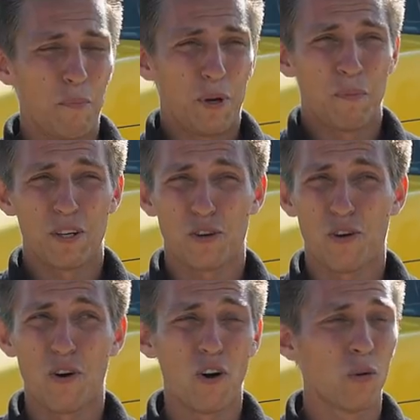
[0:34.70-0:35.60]
Pretty much
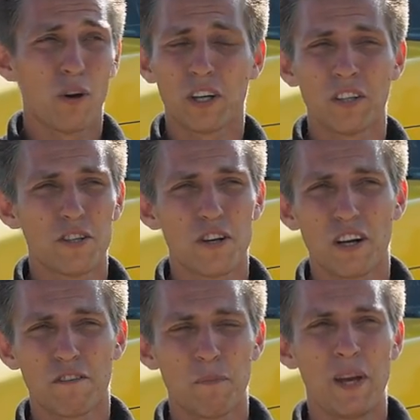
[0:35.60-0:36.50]
all the work on the
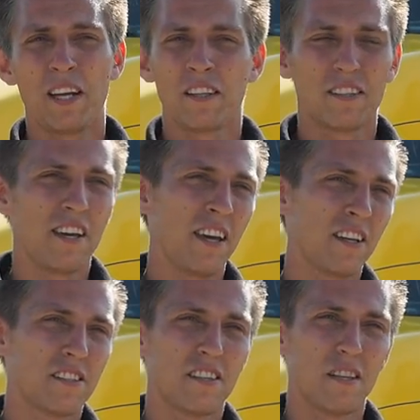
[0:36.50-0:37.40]
truck, from painting the
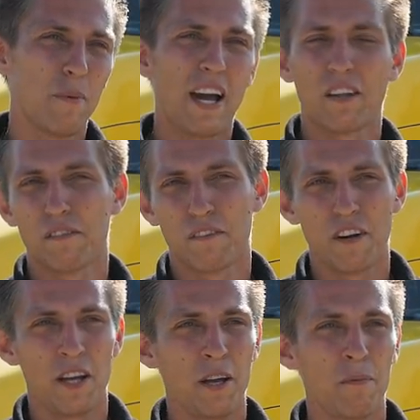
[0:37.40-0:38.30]
tanks to the back of the
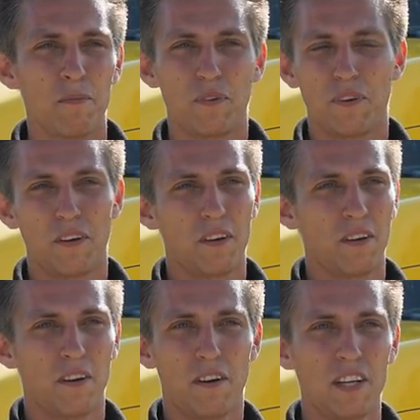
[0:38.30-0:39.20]
frame
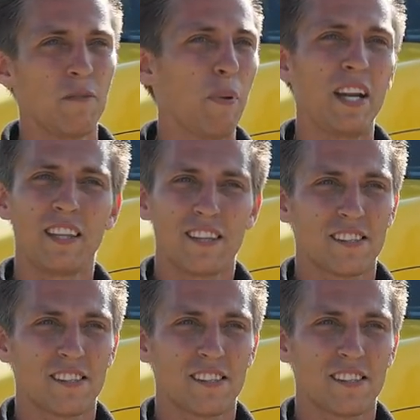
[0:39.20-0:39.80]
to even painting